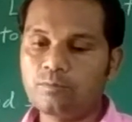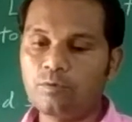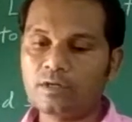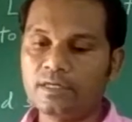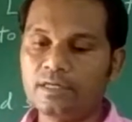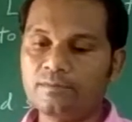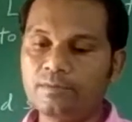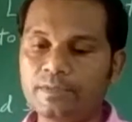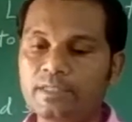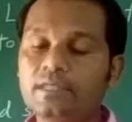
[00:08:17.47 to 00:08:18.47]

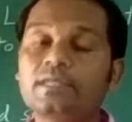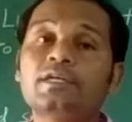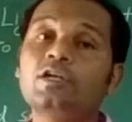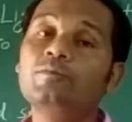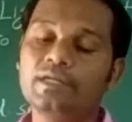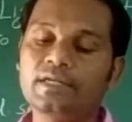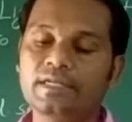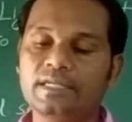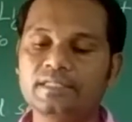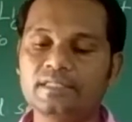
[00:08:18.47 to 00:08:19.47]
450
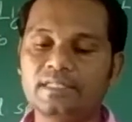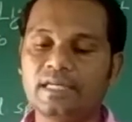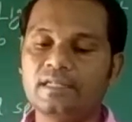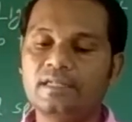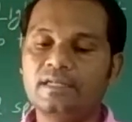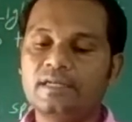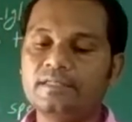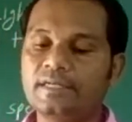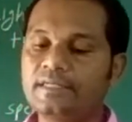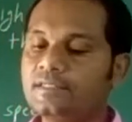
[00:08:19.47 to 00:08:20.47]
kilometer range is there.
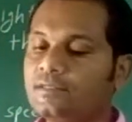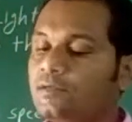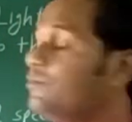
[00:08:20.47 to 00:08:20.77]
That is